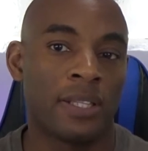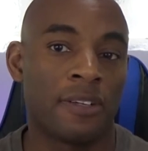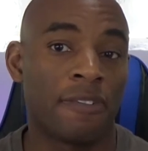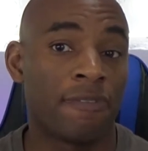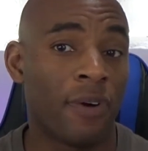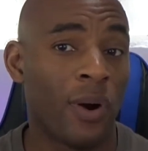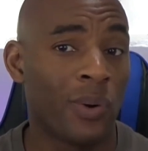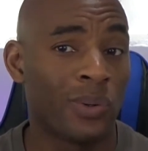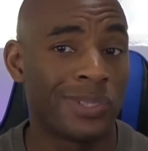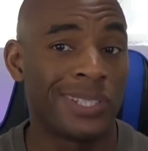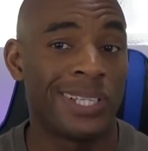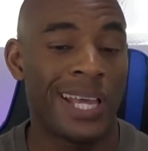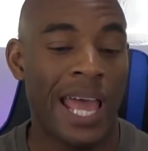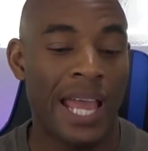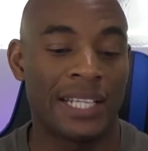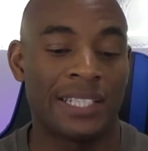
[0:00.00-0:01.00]
the phone
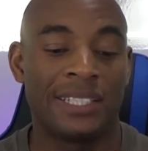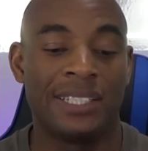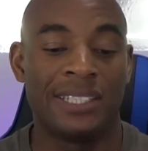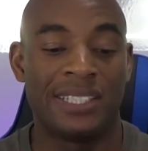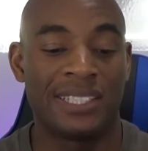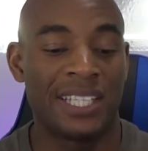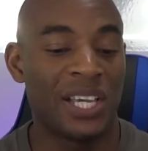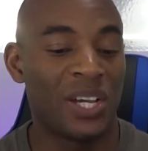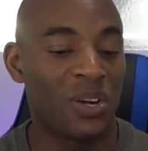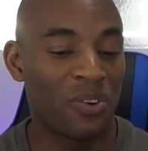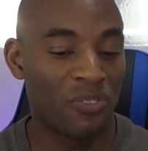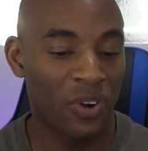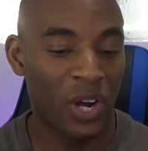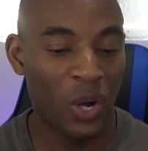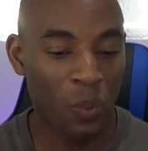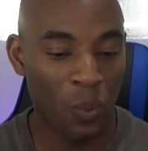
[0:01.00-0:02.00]
to actually sell
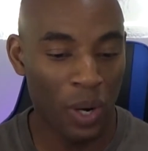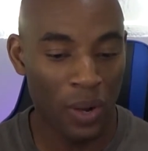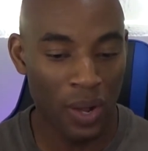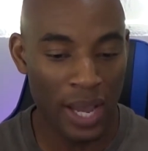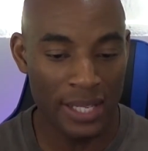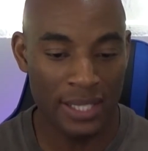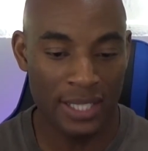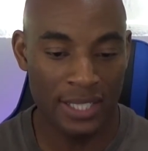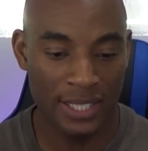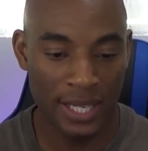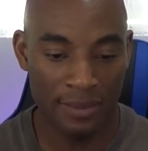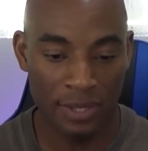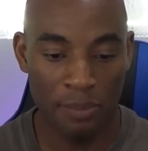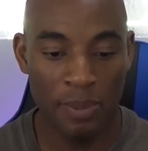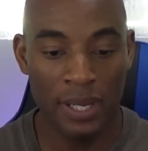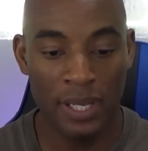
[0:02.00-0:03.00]
very well, as it
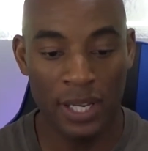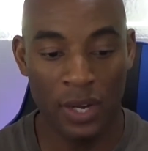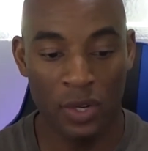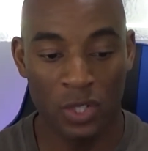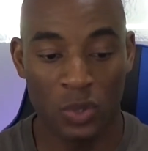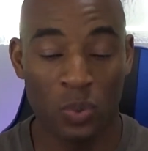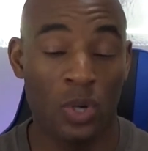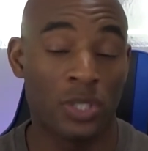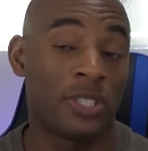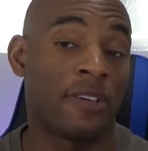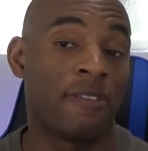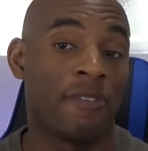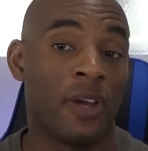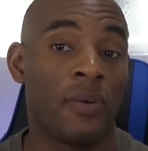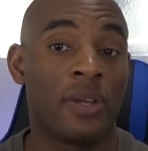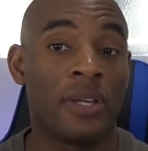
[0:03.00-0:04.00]
seems to be geared towards a
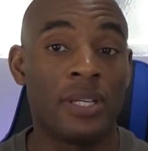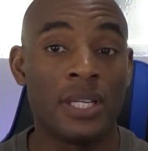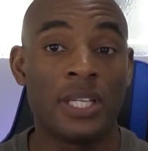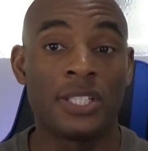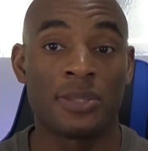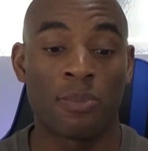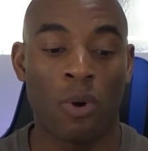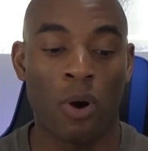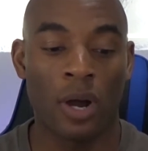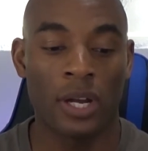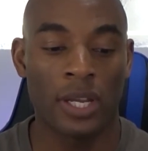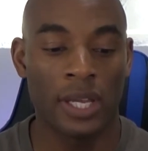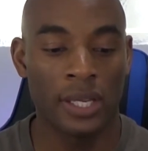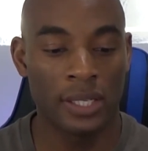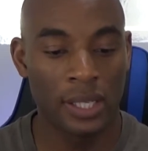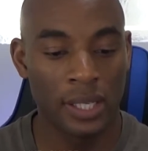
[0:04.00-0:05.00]
very niche
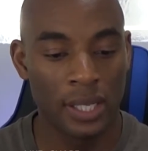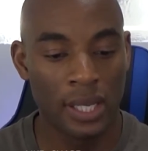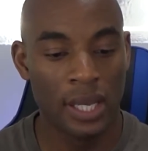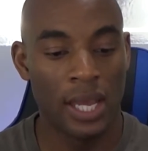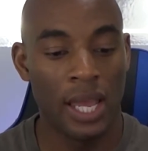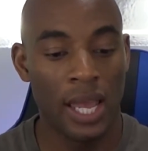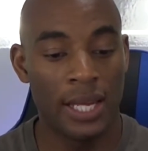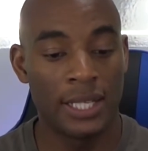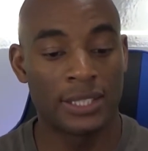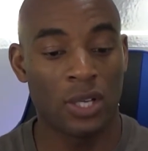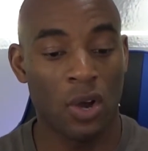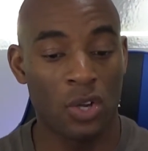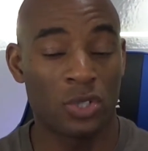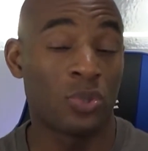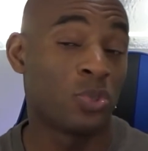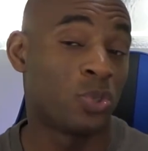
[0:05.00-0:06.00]
market and it's
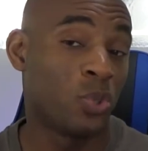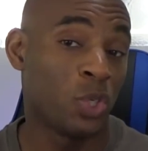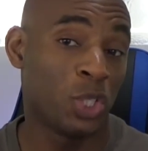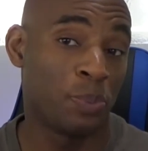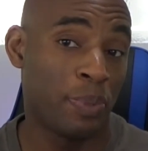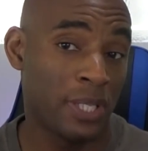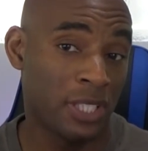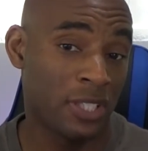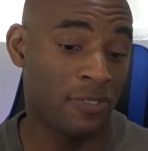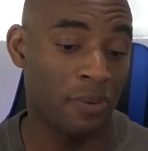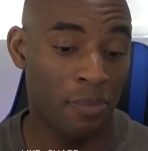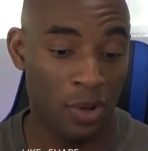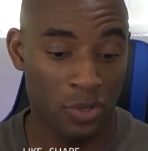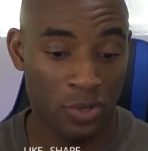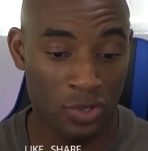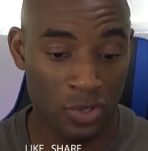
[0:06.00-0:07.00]
also too expensive for
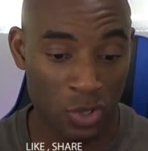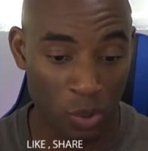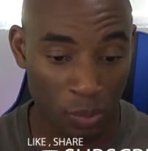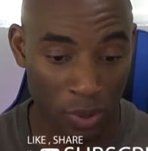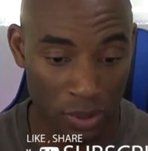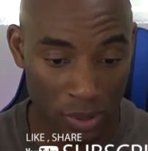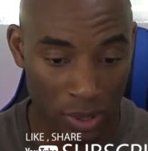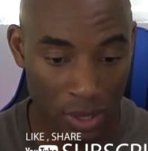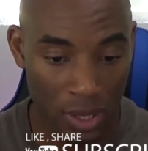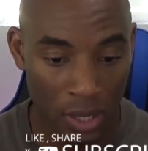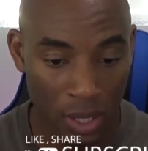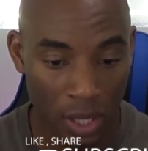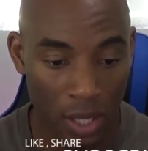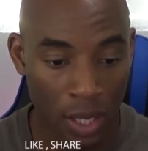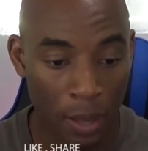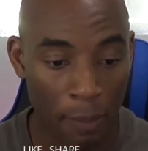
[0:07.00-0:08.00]
most consumers,
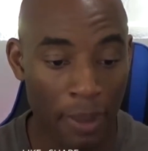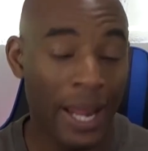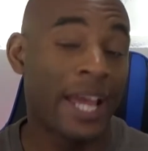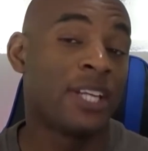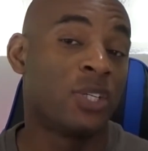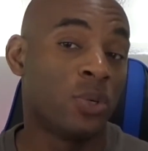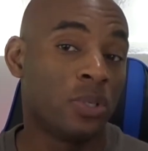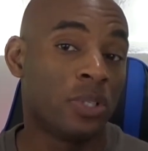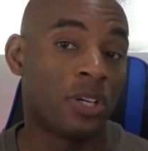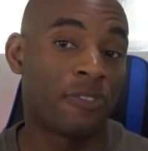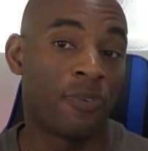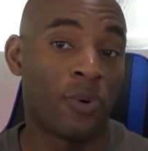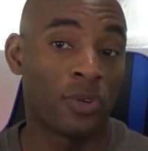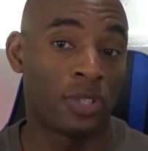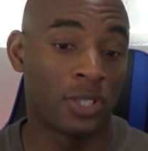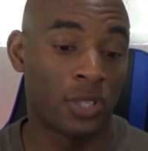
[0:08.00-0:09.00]
but I do look
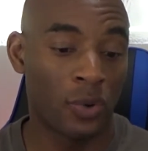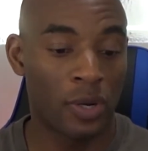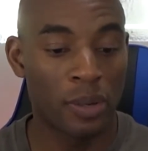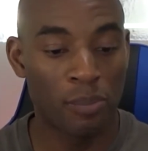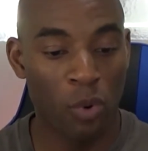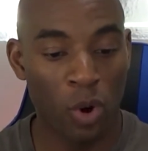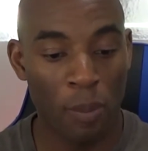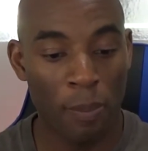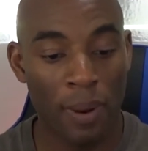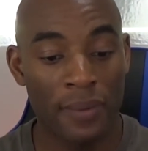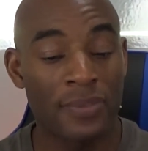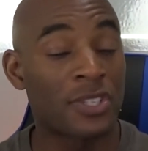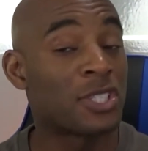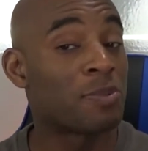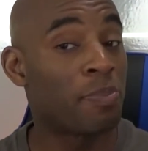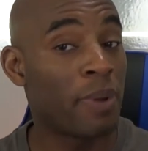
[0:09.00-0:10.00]
forward to learning more about
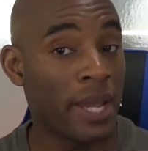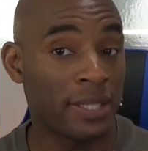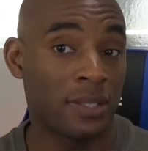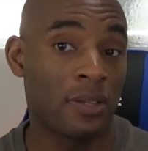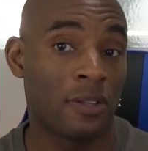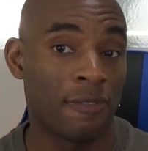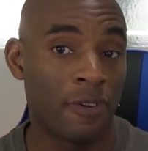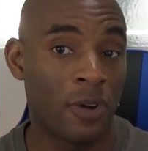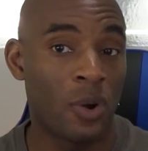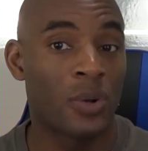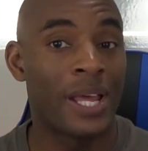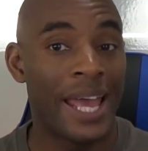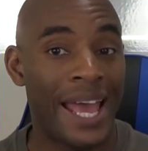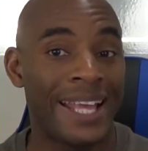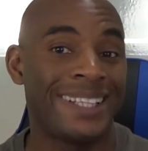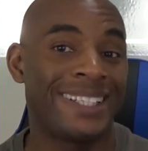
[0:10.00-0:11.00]
the specs of the phone
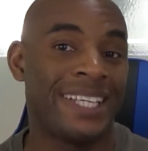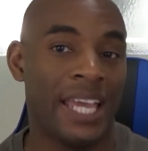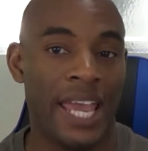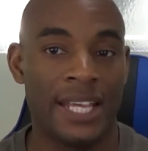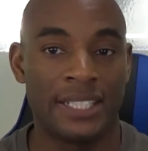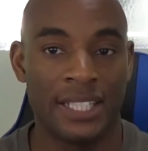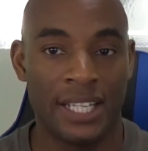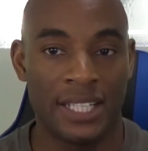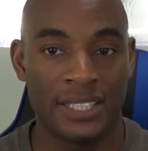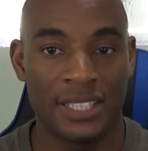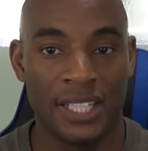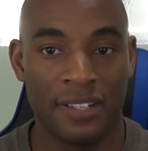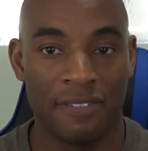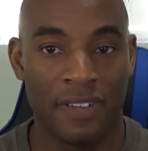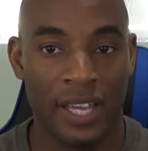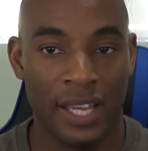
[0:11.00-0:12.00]
at the AT&T
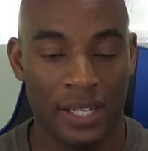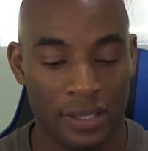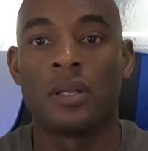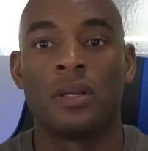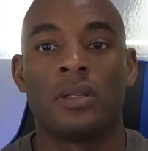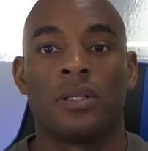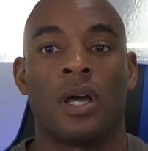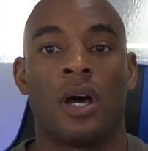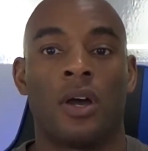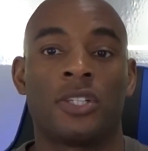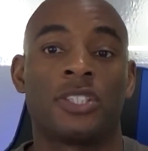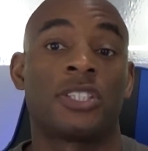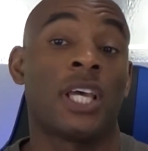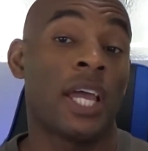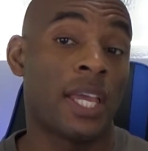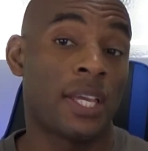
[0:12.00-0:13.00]
event. Now, our
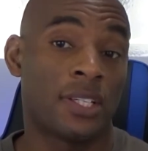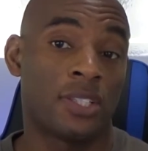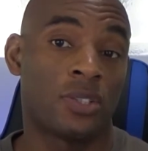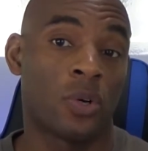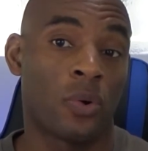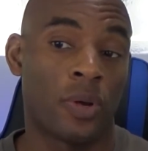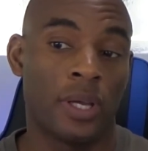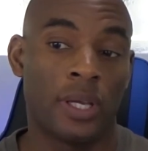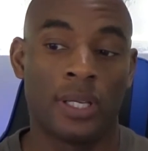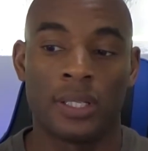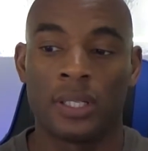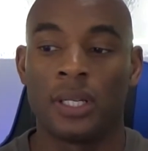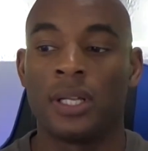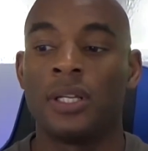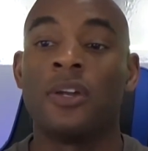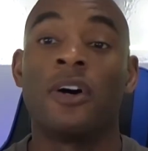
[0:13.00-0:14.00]
second story,
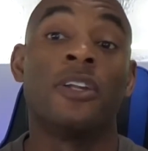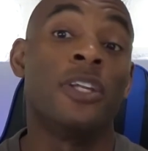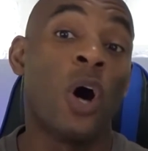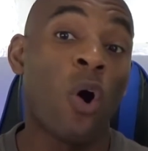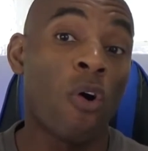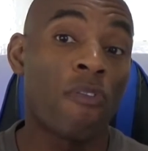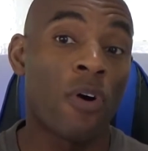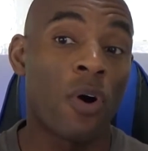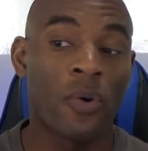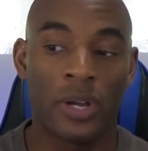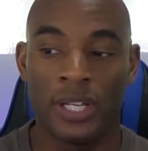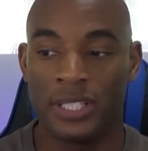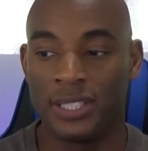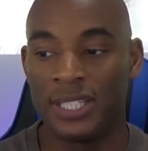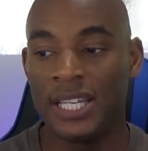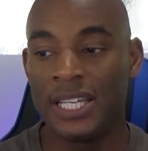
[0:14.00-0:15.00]
Lenovo
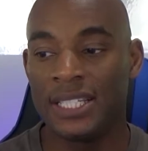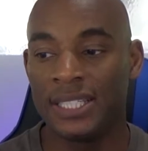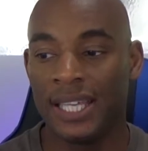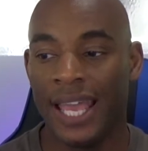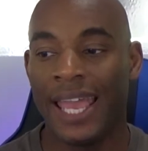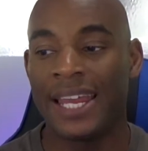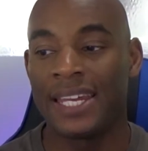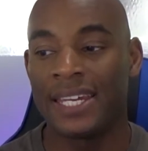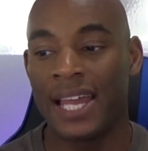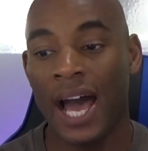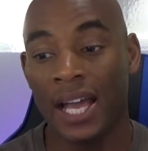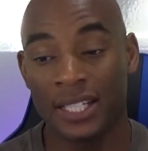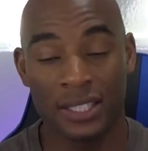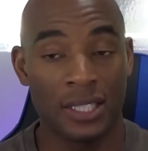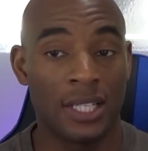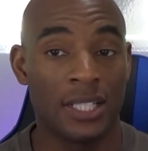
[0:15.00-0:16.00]
is teasing a
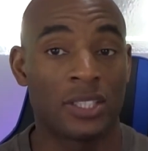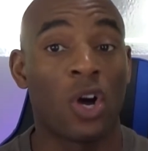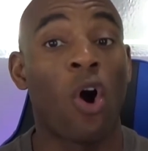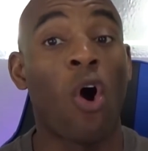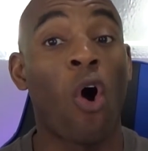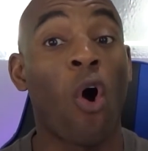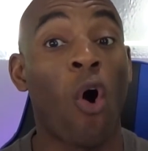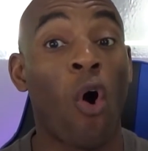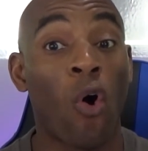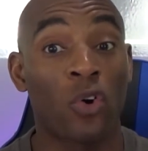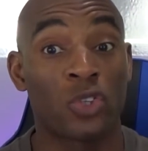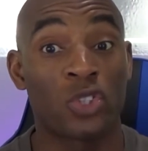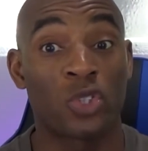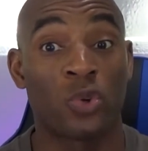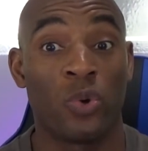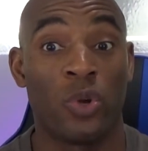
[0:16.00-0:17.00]
notchless
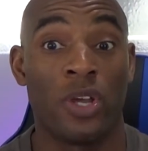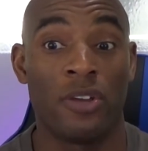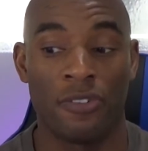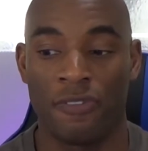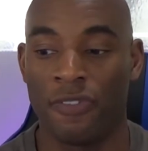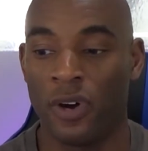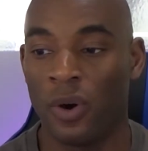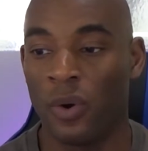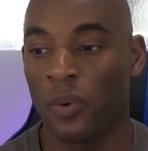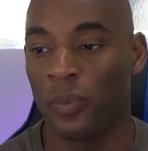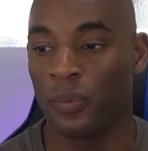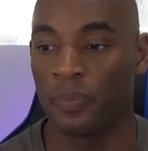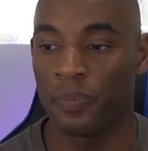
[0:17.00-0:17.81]
all-screen phone.